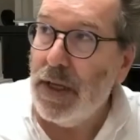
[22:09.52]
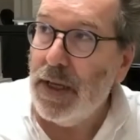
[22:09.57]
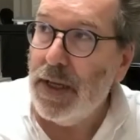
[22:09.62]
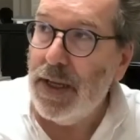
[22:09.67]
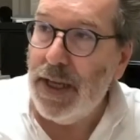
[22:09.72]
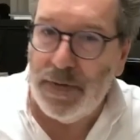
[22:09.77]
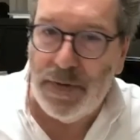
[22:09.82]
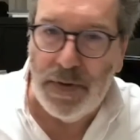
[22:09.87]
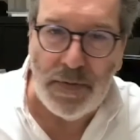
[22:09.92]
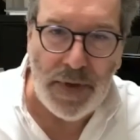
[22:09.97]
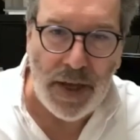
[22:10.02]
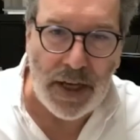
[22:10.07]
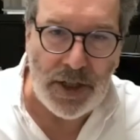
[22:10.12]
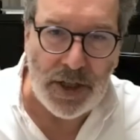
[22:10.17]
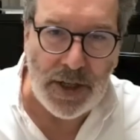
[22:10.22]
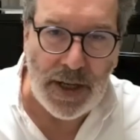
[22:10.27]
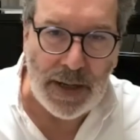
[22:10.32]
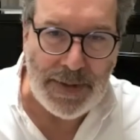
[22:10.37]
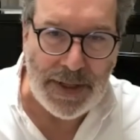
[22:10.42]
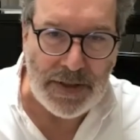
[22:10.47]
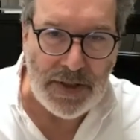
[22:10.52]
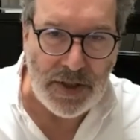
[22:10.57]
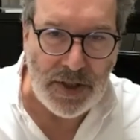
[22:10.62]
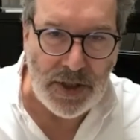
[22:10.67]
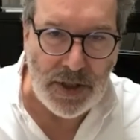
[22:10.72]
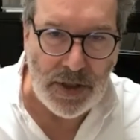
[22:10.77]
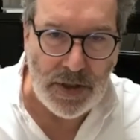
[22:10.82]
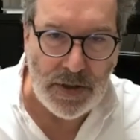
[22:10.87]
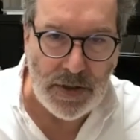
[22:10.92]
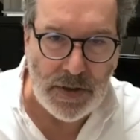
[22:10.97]
if inflation comes down to
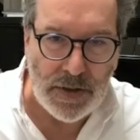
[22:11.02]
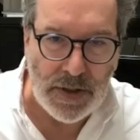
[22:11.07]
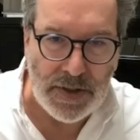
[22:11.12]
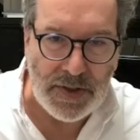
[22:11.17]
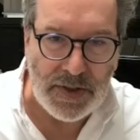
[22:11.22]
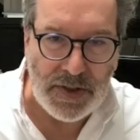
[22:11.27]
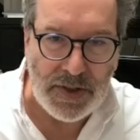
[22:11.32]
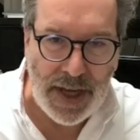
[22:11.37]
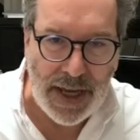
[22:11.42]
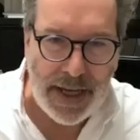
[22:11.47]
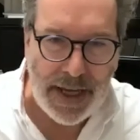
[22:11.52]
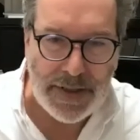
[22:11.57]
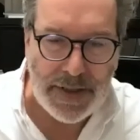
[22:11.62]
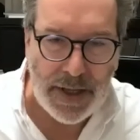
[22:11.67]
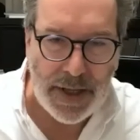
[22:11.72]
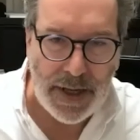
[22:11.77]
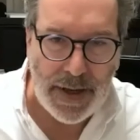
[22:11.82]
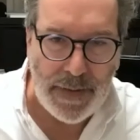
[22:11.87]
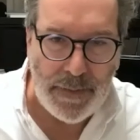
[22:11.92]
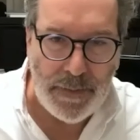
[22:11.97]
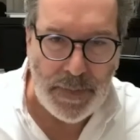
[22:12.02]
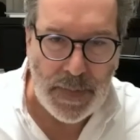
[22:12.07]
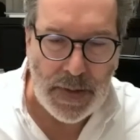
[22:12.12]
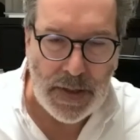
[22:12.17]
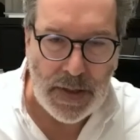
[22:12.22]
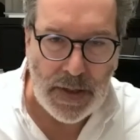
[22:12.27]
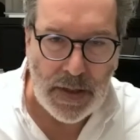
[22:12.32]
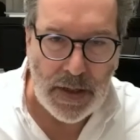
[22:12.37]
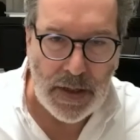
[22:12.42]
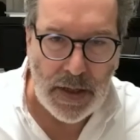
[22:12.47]
2 and stays there,
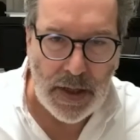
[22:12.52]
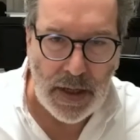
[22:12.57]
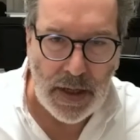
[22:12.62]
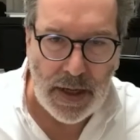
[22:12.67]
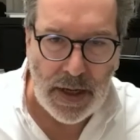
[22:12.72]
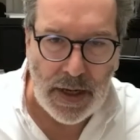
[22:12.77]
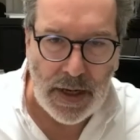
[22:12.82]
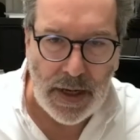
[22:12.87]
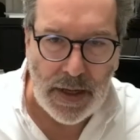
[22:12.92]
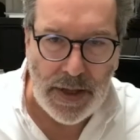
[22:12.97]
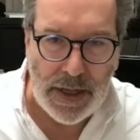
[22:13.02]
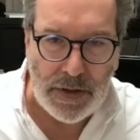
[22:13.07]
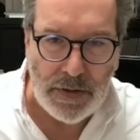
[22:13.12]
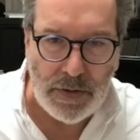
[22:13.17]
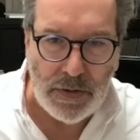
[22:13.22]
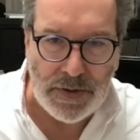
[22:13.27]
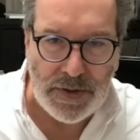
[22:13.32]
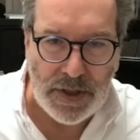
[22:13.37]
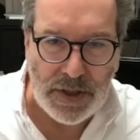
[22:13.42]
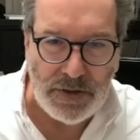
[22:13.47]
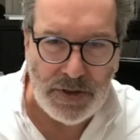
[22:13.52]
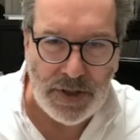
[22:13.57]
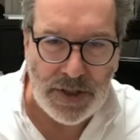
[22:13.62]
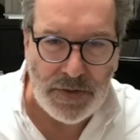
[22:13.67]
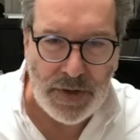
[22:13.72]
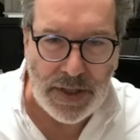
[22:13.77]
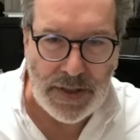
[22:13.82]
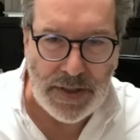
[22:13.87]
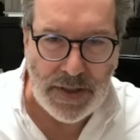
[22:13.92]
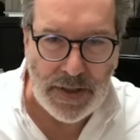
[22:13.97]
then, of course, interest
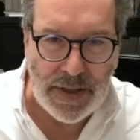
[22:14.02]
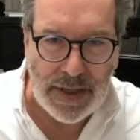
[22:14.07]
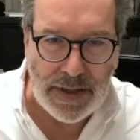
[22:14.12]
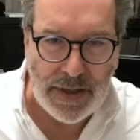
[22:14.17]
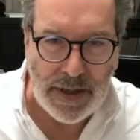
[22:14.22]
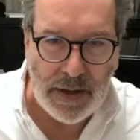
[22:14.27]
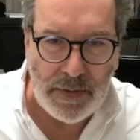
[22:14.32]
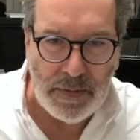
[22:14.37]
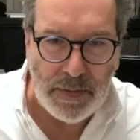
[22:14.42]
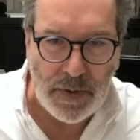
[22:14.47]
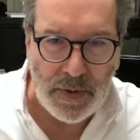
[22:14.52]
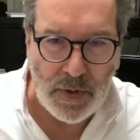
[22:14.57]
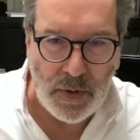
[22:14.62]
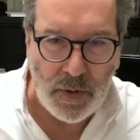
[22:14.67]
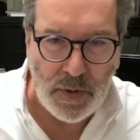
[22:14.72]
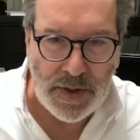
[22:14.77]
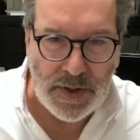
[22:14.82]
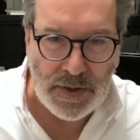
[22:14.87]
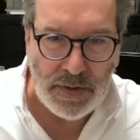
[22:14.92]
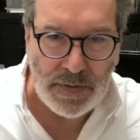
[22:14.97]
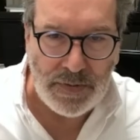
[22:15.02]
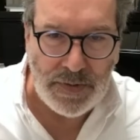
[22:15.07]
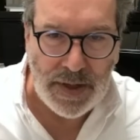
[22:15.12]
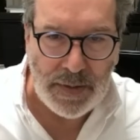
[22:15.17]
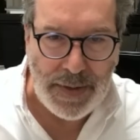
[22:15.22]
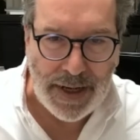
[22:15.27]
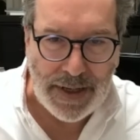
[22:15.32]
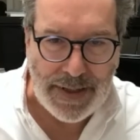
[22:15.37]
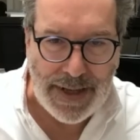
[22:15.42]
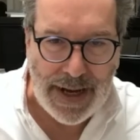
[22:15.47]
rates can then come swiftly
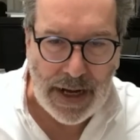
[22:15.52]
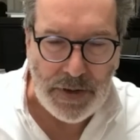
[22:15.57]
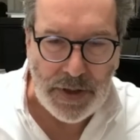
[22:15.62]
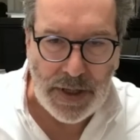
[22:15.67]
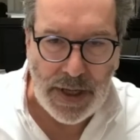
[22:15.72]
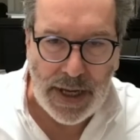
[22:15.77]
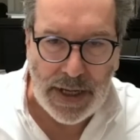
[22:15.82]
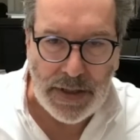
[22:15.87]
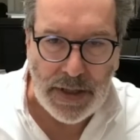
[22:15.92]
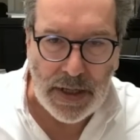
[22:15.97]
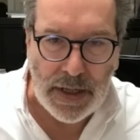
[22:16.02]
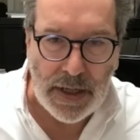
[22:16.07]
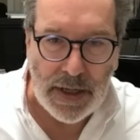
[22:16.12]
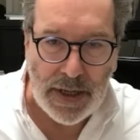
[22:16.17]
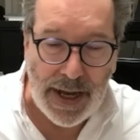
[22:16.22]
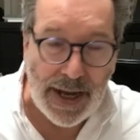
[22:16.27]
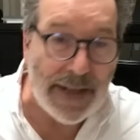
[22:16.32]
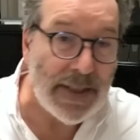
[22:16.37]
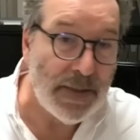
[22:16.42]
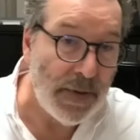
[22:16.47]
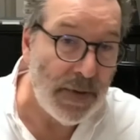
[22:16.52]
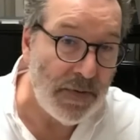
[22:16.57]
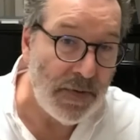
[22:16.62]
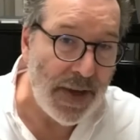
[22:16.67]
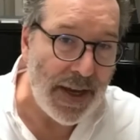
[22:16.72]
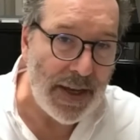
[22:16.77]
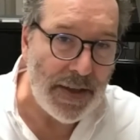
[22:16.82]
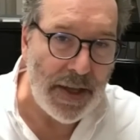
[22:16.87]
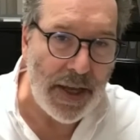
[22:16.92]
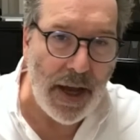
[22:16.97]
back down again. And to be
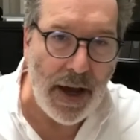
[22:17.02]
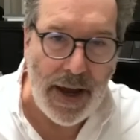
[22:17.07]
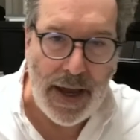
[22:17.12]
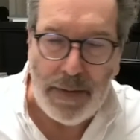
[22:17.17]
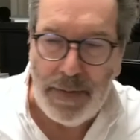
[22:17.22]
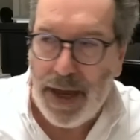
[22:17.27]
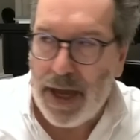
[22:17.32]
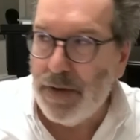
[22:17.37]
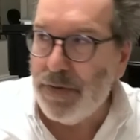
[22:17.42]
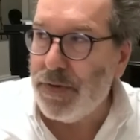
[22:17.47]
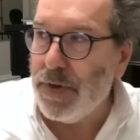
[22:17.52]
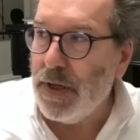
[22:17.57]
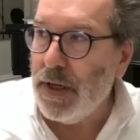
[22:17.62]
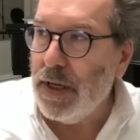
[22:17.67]
fair, the IMF